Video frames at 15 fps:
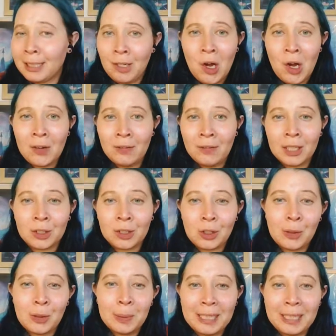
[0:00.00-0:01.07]

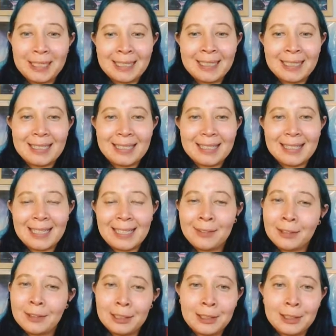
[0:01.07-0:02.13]
non-functional places. I
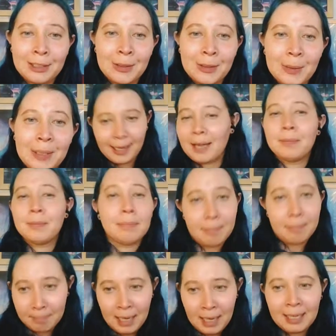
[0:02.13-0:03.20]
really do. I'm
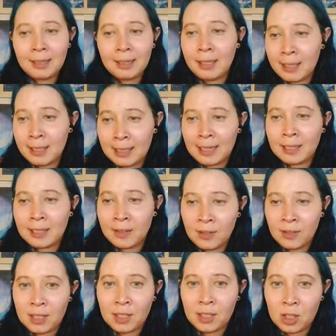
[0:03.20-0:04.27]
making the executive
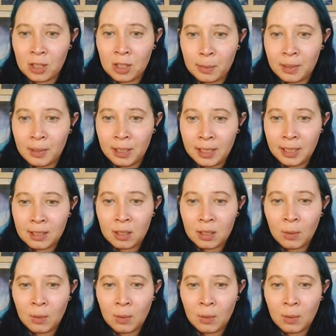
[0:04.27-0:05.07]
decision to put it against the